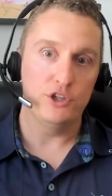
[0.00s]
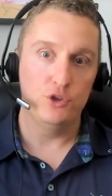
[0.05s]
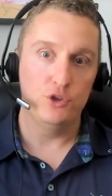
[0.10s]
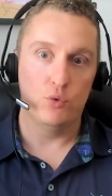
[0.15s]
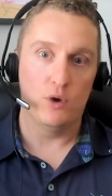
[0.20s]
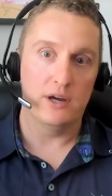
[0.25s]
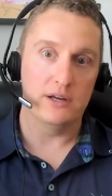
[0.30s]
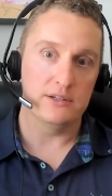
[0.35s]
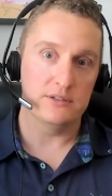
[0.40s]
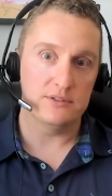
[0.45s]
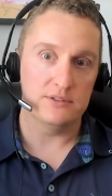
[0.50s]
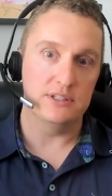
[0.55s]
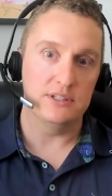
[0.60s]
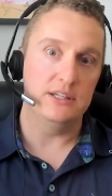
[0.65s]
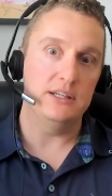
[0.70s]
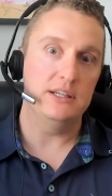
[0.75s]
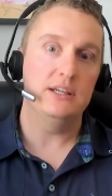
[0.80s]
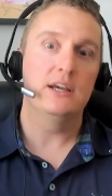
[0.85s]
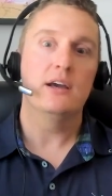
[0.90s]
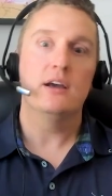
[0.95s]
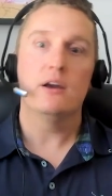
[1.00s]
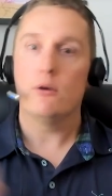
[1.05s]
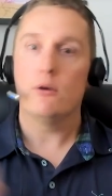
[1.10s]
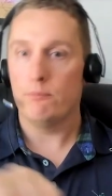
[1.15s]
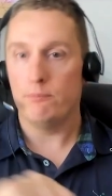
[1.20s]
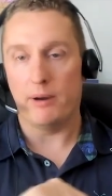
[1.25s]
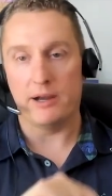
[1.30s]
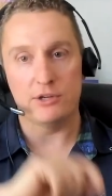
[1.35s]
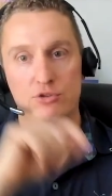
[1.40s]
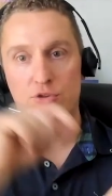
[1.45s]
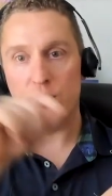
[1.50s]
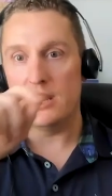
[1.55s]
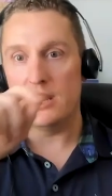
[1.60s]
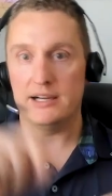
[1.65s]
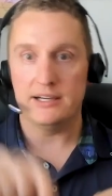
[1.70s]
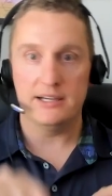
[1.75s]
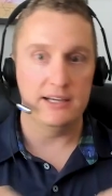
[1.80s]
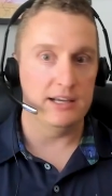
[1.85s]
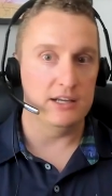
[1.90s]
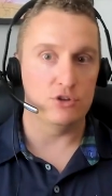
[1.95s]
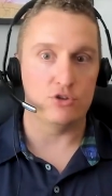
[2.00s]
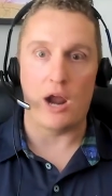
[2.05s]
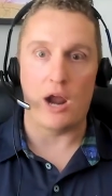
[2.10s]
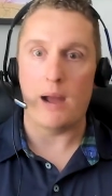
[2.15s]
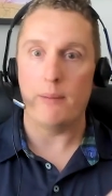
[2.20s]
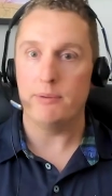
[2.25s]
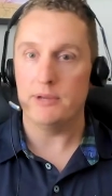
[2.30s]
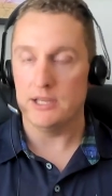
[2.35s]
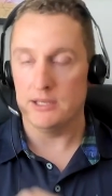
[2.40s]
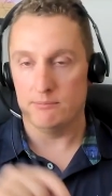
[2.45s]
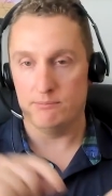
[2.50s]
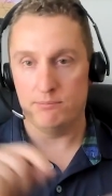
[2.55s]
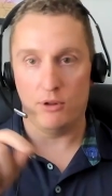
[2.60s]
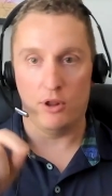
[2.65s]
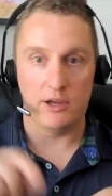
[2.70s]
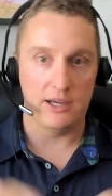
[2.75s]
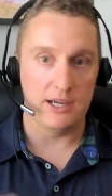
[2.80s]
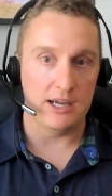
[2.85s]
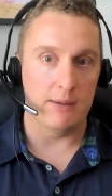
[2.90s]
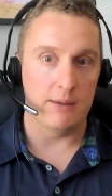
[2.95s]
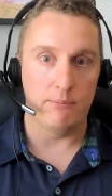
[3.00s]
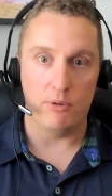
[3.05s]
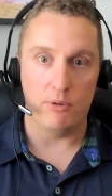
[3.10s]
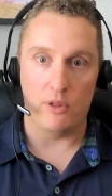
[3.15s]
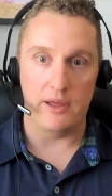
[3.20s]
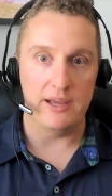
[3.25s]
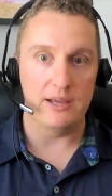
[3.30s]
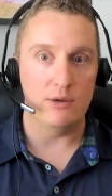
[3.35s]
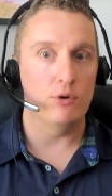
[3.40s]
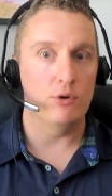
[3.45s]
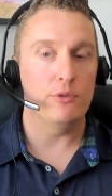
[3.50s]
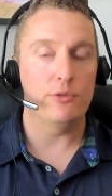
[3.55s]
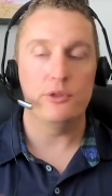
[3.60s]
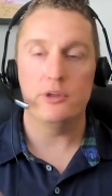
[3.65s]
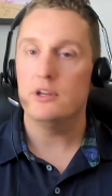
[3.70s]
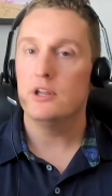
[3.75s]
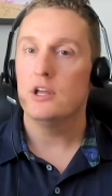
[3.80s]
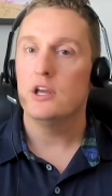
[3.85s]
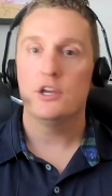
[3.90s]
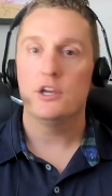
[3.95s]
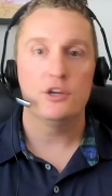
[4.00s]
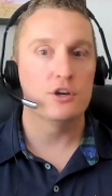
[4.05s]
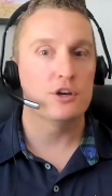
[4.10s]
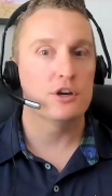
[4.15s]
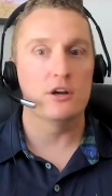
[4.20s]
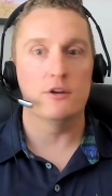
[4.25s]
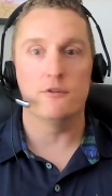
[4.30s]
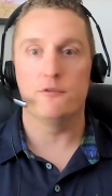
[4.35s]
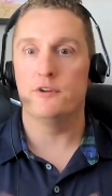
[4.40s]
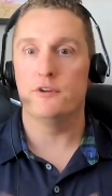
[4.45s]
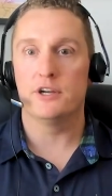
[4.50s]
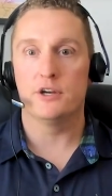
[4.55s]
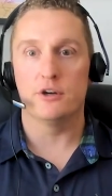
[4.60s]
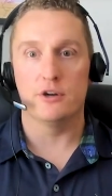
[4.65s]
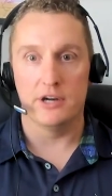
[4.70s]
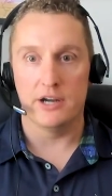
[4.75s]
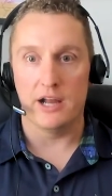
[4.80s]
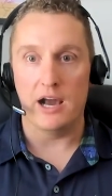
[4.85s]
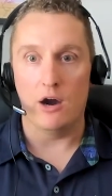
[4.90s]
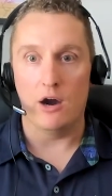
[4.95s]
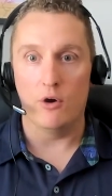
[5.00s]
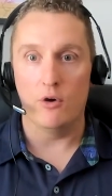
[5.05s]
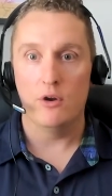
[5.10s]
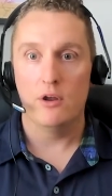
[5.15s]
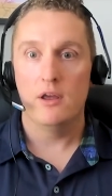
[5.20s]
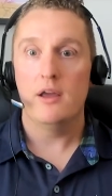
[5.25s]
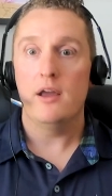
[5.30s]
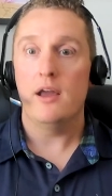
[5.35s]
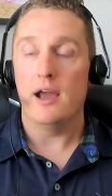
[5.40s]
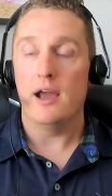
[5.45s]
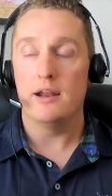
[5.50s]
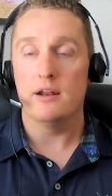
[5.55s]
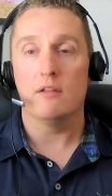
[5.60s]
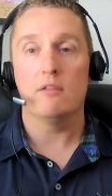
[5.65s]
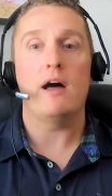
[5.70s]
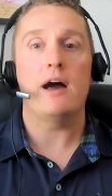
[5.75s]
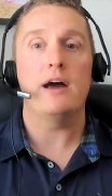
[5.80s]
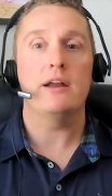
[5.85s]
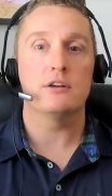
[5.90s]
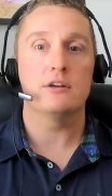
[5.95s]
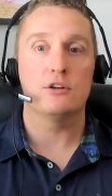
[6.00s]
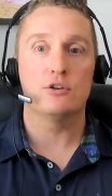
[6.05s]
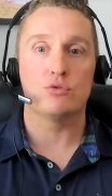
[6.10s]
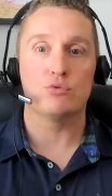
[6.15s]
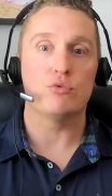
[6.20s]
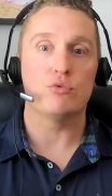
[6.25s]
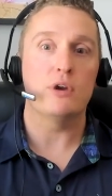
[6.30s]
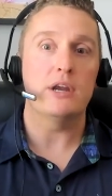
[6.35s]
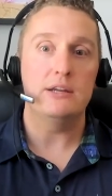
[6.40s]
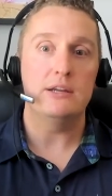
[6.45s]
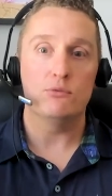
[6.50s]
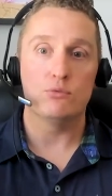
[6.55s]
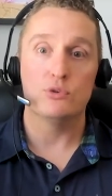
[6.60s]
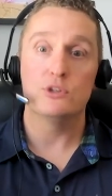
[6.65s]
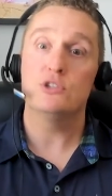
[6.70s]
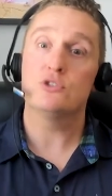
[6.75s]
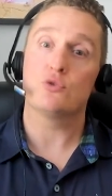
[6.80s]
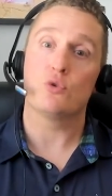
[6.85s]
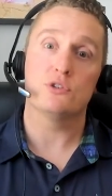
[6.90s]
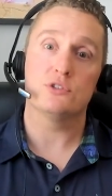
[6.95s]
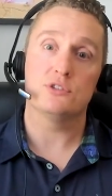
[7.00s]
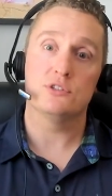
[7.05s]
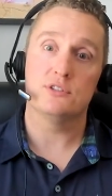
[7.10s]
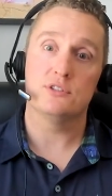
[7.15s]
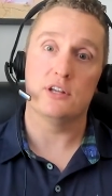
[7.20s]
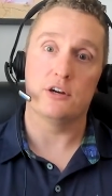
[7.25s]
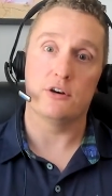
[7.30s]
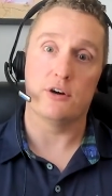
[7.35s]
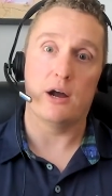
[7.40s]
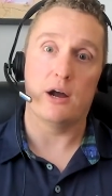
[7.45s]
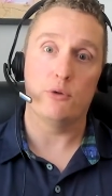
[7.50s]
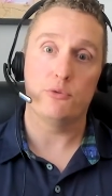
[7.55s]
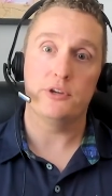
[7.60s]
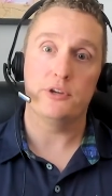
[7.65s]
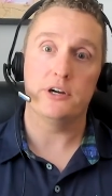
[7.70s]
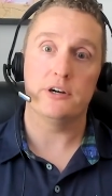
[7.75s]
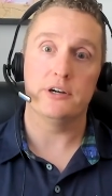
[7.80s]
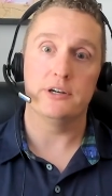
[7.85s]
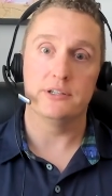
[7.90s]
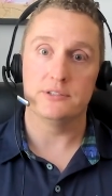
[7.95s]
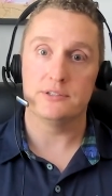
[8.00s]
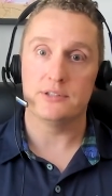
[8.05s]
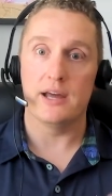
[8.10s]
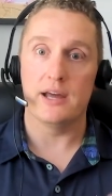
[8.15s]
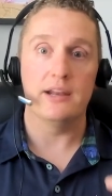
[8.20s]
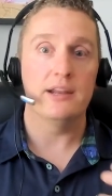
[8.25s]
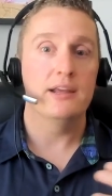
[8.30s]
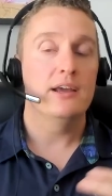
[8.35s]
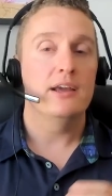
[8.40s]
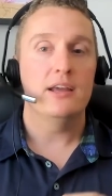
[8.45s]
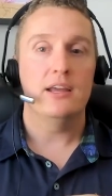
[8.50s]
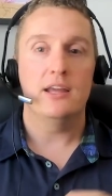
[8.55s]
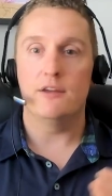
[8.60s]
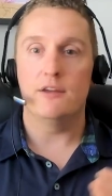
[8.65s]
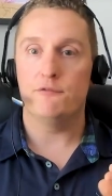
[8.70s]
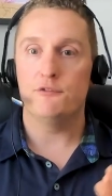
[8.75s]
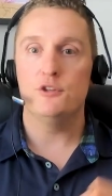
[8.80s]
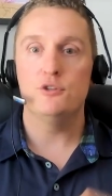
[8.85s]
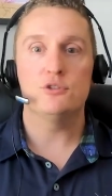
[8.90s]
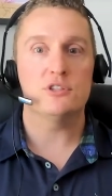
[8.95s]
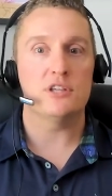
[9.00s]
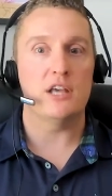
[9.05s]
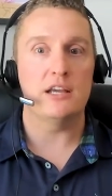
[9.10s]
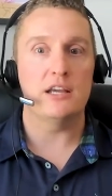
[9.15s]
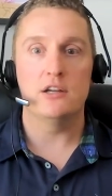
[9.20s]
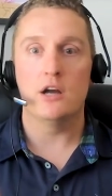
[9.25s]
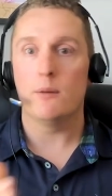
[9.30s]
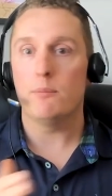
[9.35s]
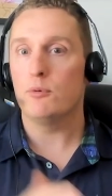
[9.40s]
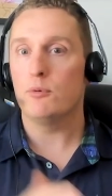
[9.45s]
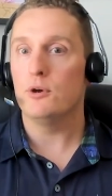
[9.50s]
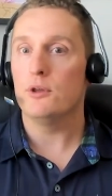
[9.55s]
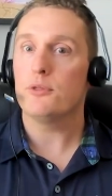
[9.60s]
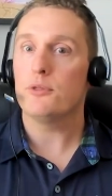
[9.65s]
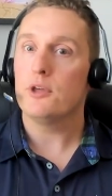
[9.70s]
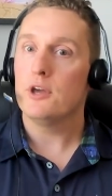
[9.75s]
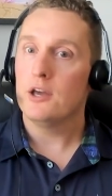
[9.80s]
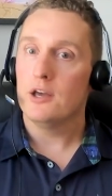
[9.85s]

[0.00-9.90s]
you want to see, by dragging and dropping and plugging and playing with it, you're going to figure it out. And a lot of great resources that are out there is that if you sign up with